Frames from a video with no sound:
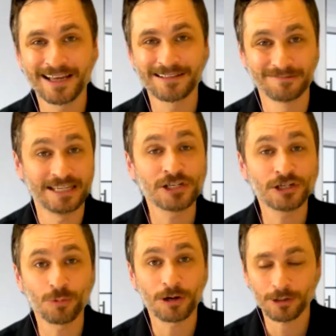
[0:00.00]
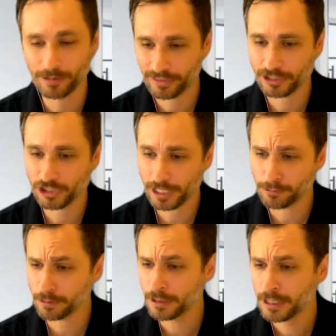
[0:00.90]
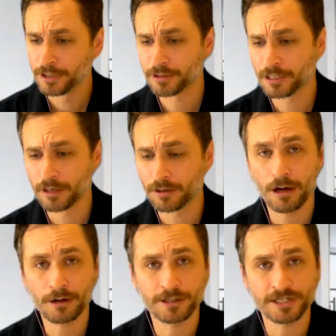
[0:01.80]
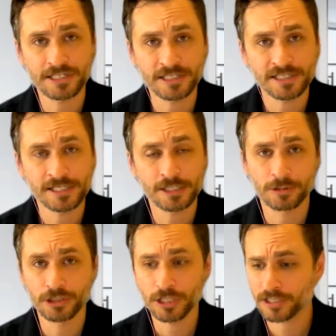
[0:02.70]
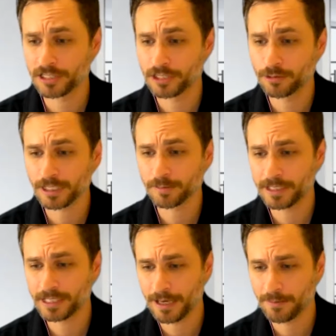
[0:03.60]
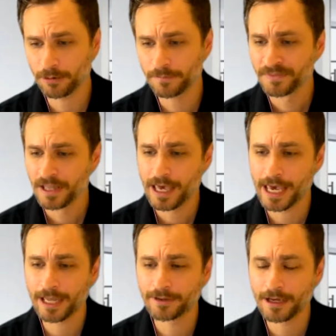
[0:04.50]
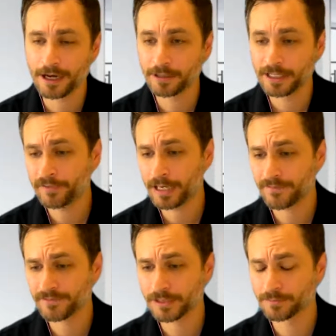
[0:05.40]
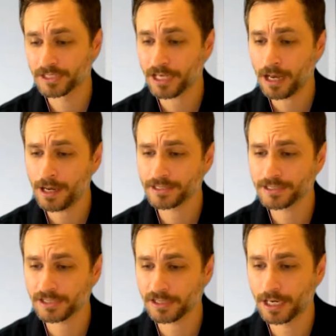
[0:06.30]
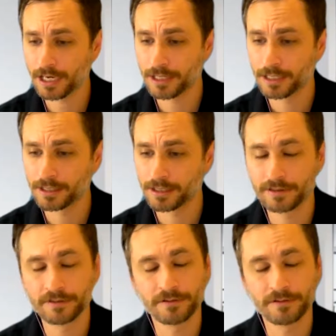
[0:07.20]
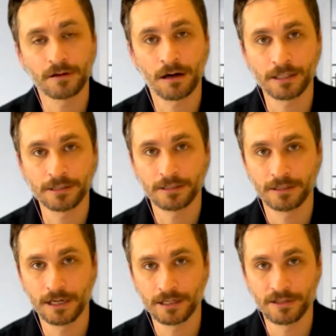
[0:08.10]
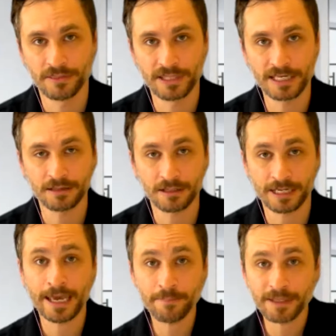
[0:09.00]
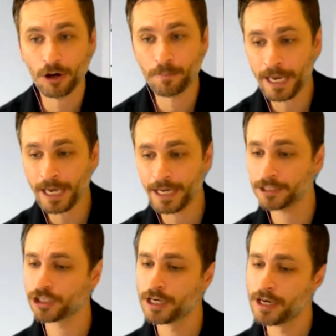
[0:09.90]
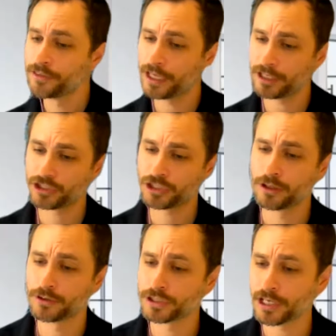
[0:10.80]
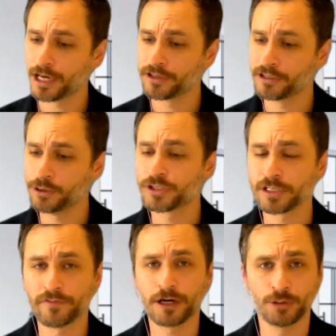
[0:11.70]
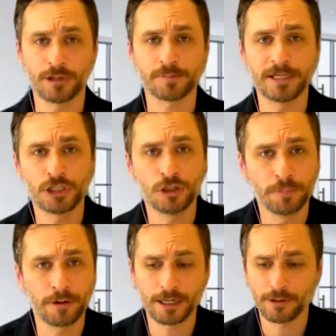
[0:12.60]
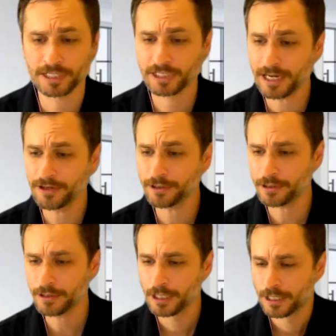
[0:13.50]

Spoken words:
easier to work with in general. You could go longer distances with just the USB cable. And we even have some designs on the LeCAMbio page that shows use of our USB 2.0 extender.